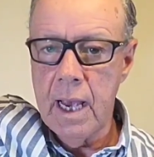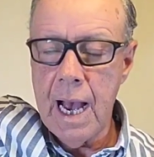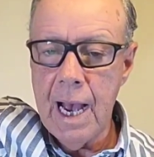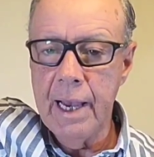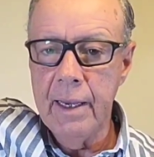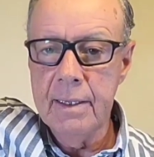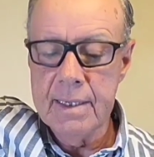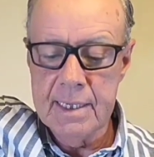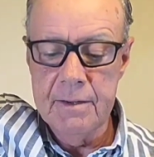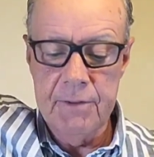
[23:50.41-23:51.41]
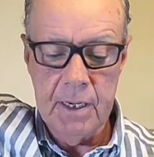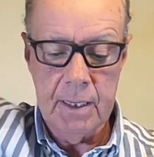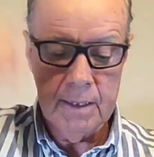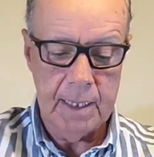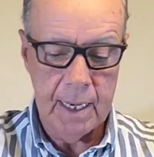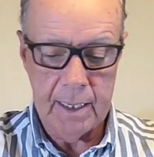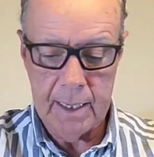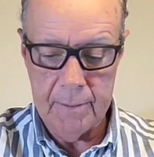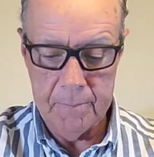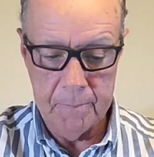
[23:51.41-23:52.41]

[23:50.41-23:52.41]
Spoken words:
high CV antenna.